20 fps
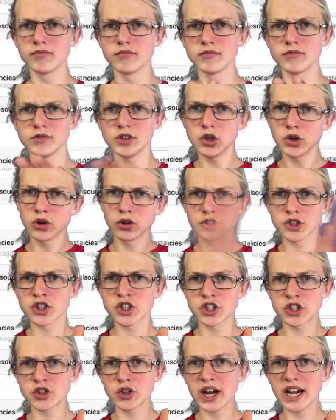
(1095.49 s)
your
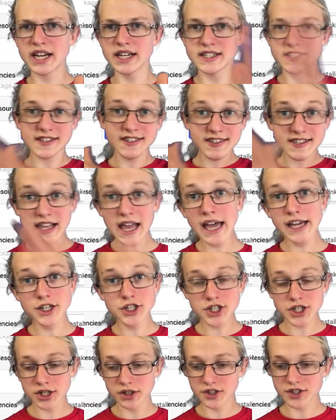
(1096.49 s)
straight
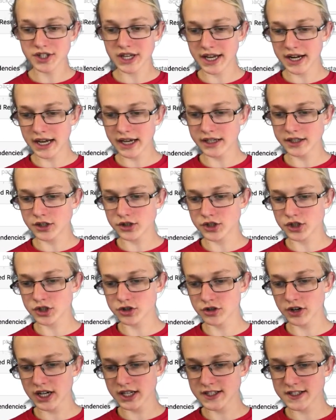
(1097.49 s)
slash, and add your
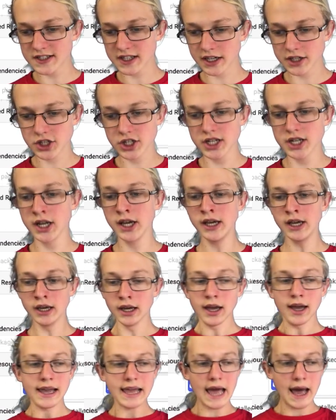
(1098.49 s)
straight slash in.
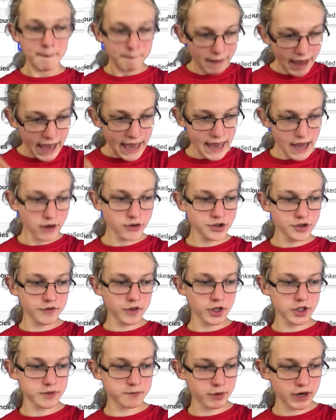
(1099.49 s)
Come out of
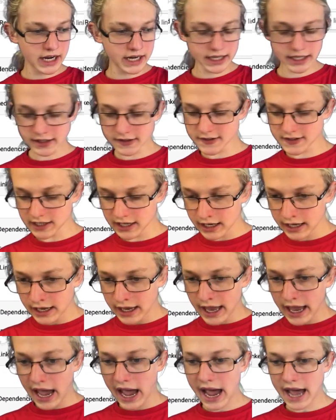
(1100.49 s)
those brackets,
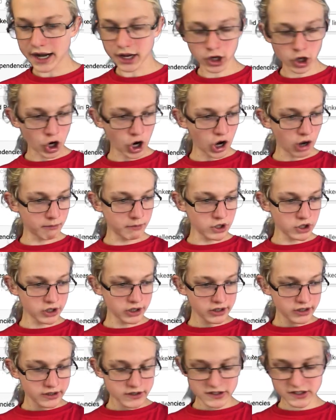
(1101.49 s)
add a comma,
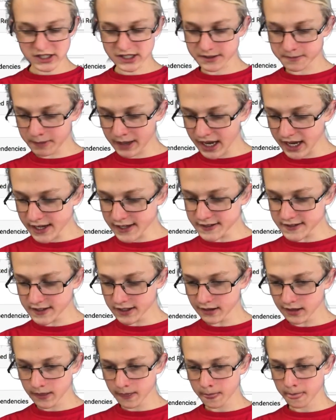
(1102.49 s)
space,
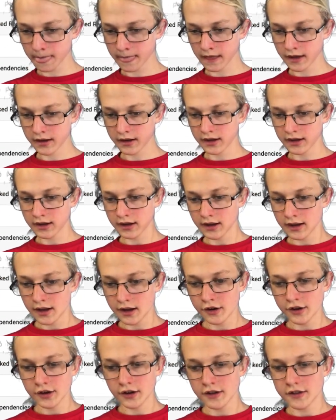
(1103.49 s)

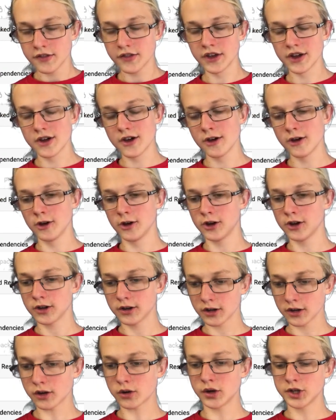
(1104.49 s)
the
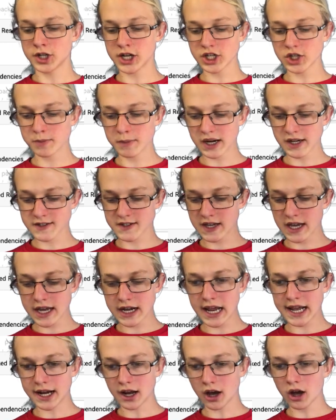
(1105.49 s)
quotation marks again,
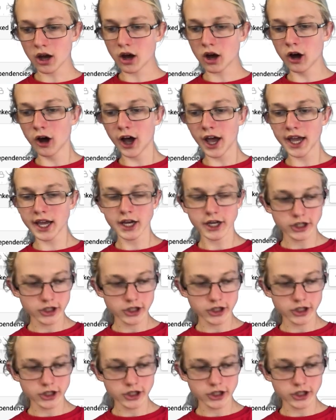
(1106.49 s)
and I